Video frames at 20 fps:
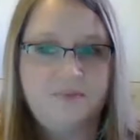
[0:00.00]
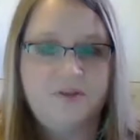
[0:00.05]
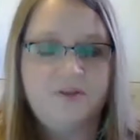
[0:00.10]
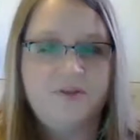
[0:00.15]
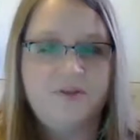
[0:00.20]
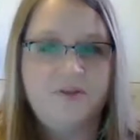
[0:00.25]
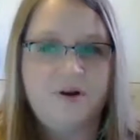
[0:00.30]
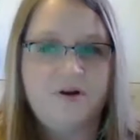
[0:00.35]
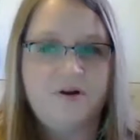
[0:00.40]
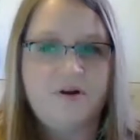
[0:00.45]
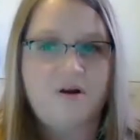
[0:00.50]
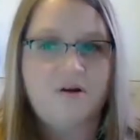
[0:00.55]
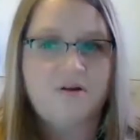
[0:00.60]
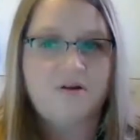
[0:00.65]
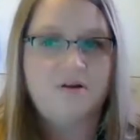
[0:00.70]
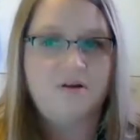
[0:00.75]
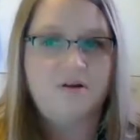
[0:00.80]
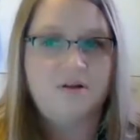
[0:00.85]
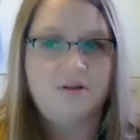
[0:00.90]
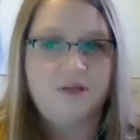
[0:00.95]
The third
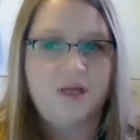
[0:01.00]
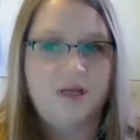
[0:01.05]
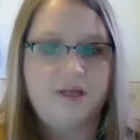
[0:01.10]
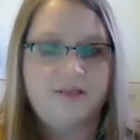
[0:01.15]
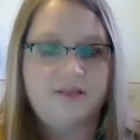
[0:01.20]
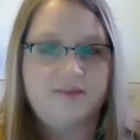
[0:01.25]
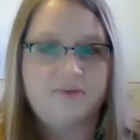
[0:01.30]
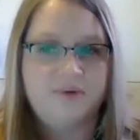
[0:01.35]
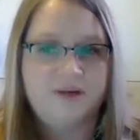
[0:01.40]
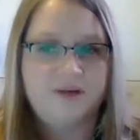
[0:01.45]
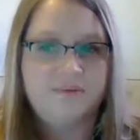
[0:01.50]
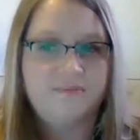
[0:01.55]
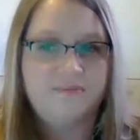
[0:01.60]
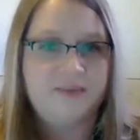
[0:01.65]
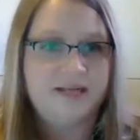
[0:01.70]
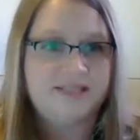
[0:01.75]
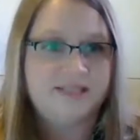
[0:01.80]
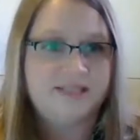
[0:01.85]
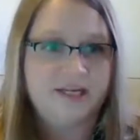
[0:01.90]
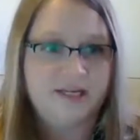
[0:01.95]
article is written
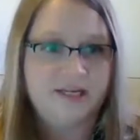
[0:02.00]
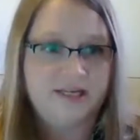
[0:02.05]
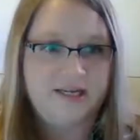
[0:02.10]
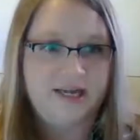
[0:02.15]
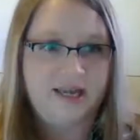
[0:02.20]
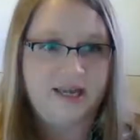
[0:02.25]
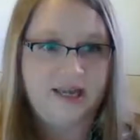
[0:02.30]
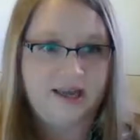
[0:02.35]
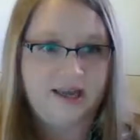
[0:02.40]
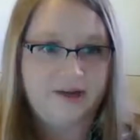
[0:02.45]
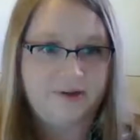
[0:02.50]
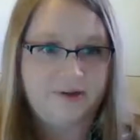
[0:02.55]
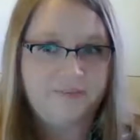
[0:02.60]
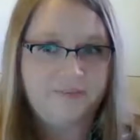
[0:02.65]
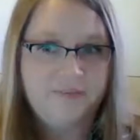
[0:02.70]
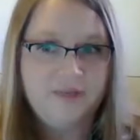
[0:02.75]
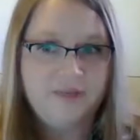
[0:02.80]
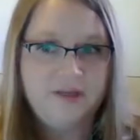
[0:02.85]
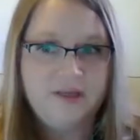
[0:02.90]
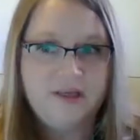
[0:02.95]
by Dunn et
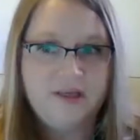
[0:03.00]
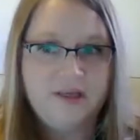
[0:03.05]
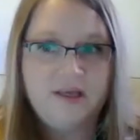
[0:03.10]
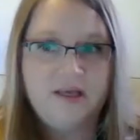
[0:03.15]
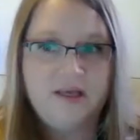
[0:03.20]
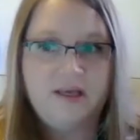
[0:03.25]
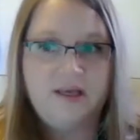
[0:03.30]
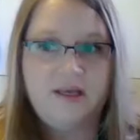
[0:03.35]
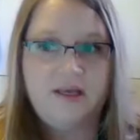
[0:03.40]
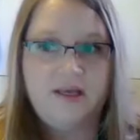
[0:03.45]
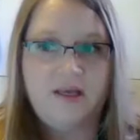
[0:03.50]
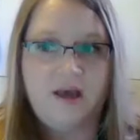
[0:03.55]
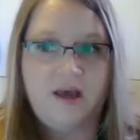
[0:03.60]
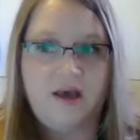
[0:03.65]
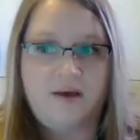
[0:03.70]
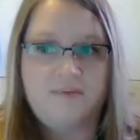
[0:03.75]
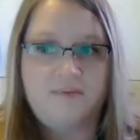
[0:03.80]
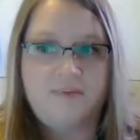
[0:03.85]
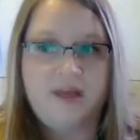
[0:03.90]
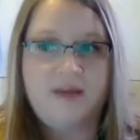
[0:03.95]
al.
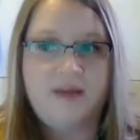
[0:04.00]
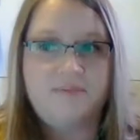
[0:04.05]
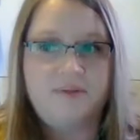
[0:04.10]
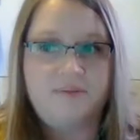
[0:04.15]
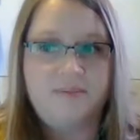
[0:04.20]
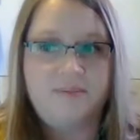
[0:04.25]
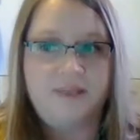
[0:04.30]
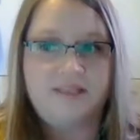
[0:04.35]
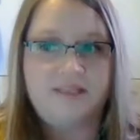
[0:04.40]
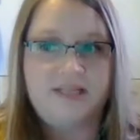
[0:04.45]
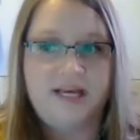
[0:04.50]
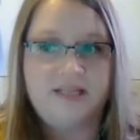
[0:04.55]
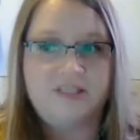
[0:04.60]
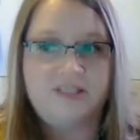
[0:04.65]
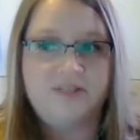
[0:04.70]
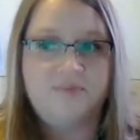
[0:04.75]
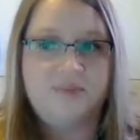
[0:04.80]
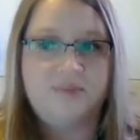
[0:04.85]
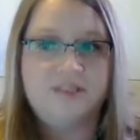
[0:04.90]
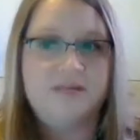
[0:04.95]

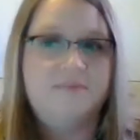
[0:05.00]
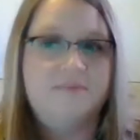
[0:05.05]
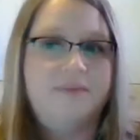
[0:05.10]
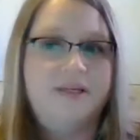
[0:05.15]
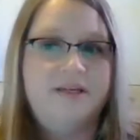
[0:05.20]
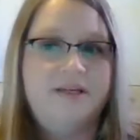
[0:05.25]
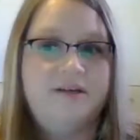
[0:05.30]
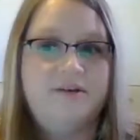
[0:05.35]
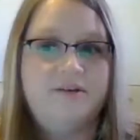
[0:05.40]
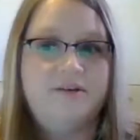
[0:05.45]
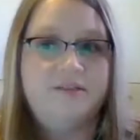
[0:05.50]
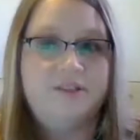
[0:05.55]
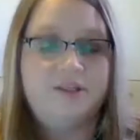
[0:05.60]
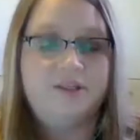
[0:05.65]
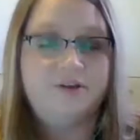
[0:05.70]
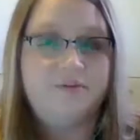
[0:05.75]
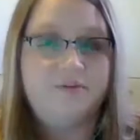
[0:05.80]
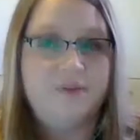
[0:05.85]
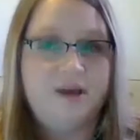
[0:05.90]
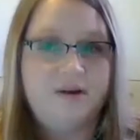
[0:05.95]
Implementation was completed on
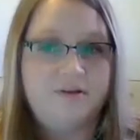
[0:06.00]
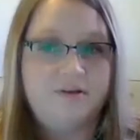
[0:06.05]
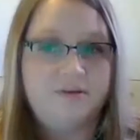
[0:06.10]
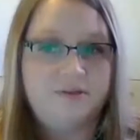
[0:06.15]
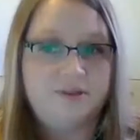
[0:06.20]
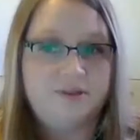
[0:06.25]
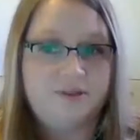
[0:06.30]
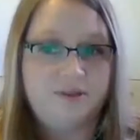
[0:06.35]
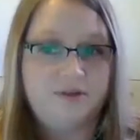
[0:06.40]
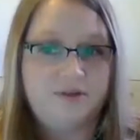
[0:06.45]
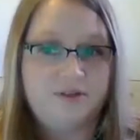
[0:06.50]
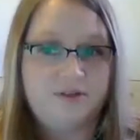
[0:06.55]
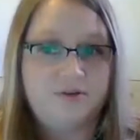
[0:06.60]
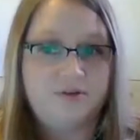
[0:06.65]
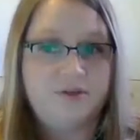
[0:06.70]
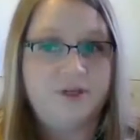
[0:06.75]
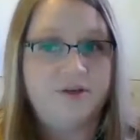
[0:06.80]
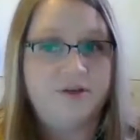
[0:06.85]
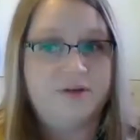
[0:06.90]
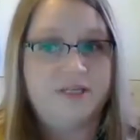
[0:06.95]
2 medical
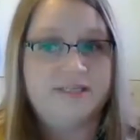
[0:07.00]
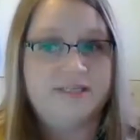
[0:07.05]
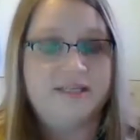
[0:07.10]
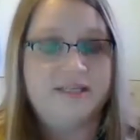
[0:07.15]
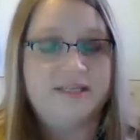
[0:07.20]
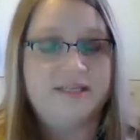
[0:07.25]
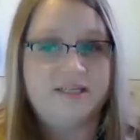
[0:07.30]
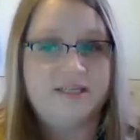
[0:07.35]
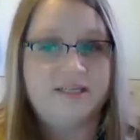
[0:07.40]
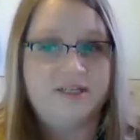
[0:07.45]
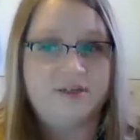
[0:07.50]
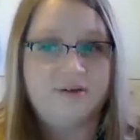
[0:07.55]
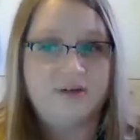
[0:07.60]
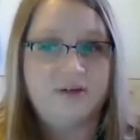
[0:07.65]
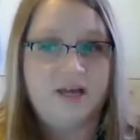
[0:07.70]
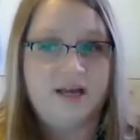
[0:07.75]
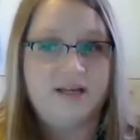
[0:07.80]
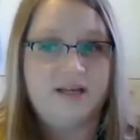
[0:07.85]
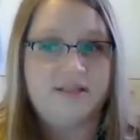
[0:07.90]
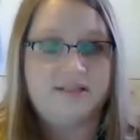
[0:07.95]
surgical units and did
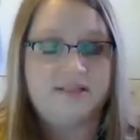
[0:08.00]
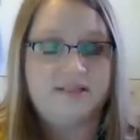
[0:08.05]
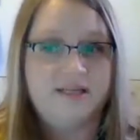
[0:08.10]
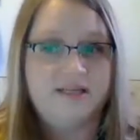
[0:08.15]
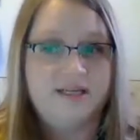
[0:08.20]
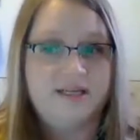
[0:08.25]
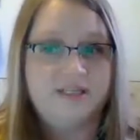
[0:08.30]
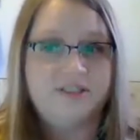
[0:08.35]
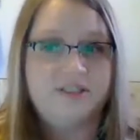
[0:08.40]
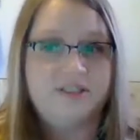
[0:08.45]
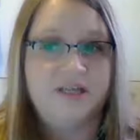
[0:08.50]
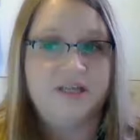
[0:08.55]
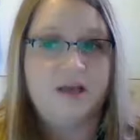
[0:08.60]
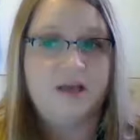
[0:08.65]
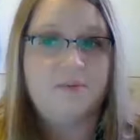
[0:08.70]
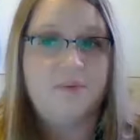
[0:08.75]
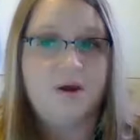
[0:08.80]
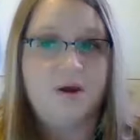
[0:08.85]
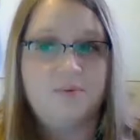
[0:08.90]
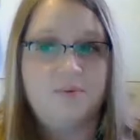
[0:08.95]
utilize initially
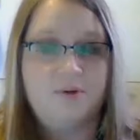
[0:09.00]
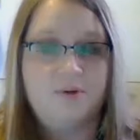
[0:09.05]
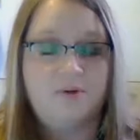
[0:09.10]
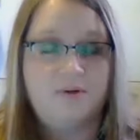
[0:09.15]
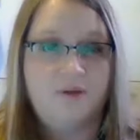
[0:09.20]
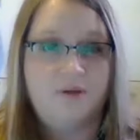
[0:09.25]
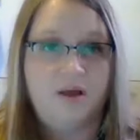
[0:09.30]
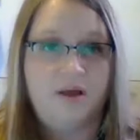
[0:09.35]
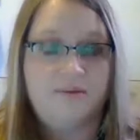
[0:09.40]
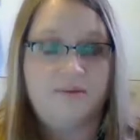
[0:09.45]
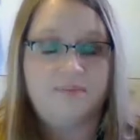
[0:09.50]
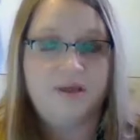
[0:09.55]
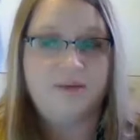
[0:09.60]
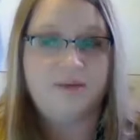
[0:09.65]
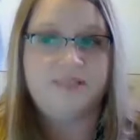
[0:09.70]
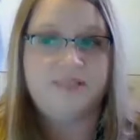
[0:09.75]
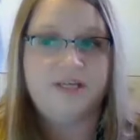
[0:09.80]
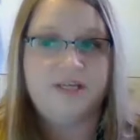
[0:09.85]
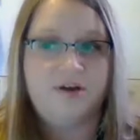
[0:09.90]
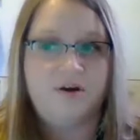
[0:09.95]
a mobile
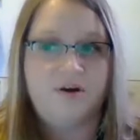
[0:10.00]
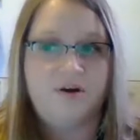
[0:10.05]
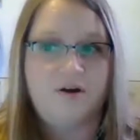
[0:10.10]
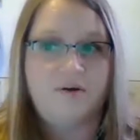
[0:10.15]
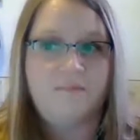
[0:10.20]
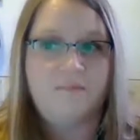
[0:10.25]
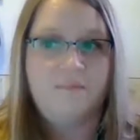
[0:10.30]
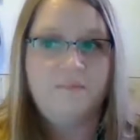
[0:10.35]
MDR.